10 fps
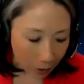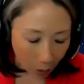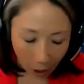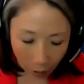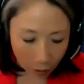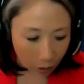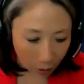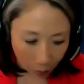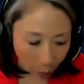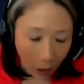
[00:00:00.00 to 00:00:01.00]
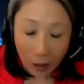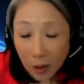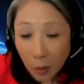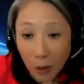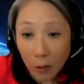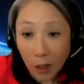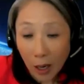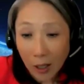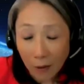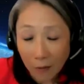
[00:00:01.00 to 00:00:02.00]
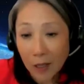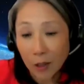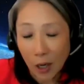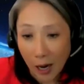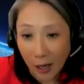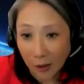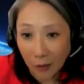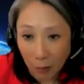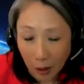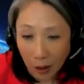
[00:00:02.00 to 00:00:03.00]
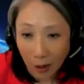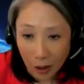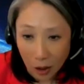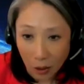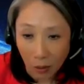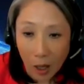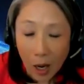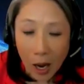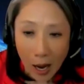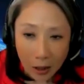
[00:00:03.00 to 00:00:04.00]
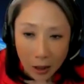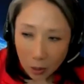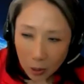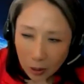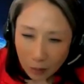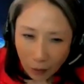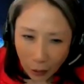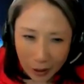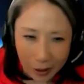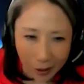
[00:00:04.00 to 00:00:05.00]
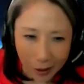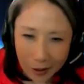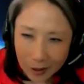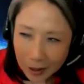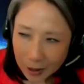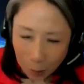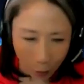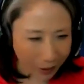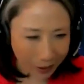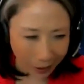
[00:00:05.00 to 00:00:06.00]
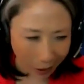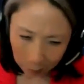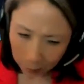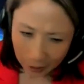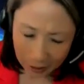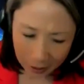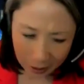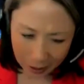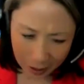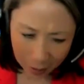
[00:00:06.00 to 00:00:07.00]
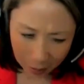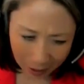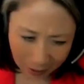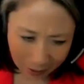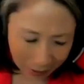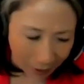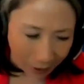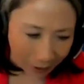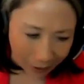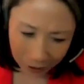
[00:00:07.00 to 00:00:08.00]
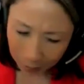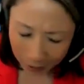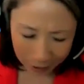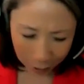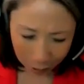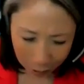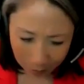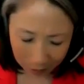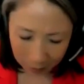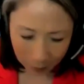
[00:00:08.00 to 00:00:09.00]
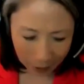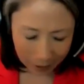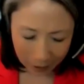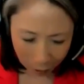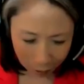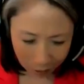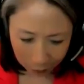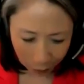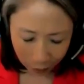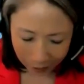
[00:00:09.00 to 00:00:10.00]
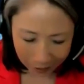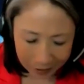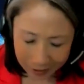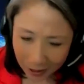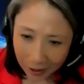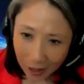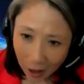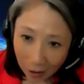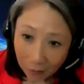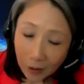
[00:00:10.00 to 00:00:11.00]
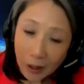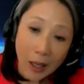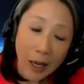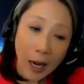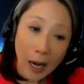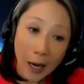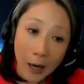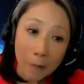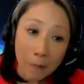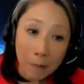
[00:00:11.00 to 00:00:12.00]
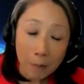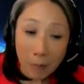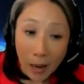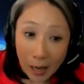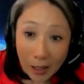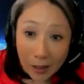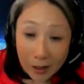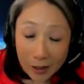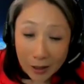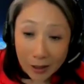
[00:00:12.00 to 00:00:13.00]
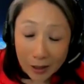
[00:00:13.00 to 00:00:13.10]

So how you do it as to whether or not FDA is going to actively regulate you. And so it's it's surprisingly complicated in the US, just because you're in the medical space and your software, that is not enough. But,